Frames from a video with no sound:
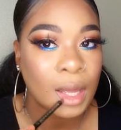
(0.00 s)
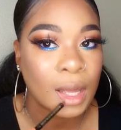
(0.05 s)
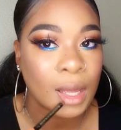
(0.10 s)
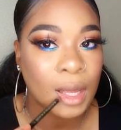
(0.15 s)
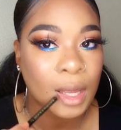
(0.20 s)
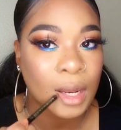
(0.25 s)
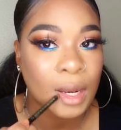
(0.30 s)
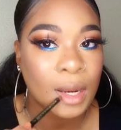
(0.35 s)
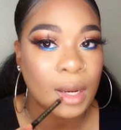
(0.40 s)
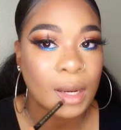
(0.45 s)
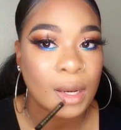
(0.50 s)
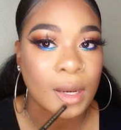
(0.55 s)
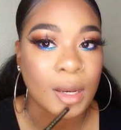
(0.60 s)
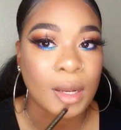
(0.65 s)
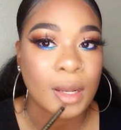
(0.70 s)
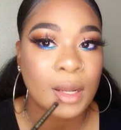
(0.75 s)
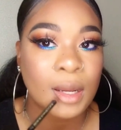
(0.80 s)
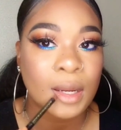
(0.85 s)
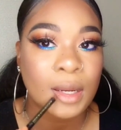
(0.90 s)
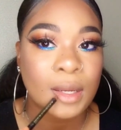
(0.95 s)
and
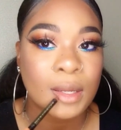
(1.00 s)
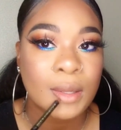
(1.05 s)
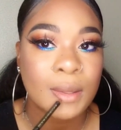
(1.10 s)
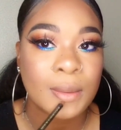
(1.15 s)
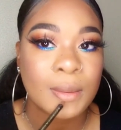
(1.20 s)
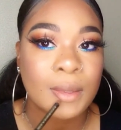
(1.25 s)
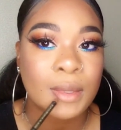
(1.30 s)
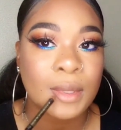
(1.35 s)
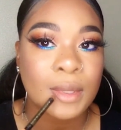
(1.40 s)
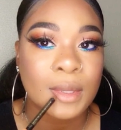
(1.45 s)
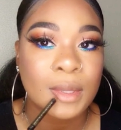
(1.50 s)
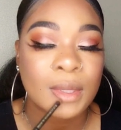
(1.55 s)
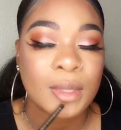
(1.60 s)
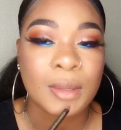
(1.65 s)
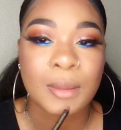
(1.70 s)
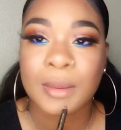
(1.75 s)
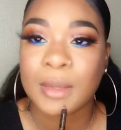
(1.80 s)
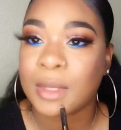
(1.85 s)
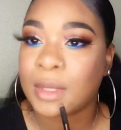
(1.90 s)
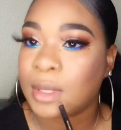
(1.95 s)
line up my
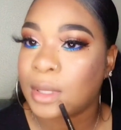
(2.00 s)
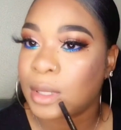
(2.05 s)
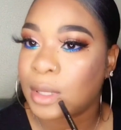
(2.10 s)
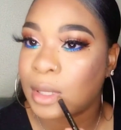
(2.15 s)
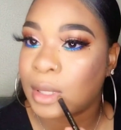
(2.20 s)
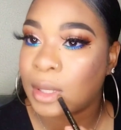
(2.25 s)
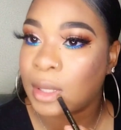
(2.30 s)
lips.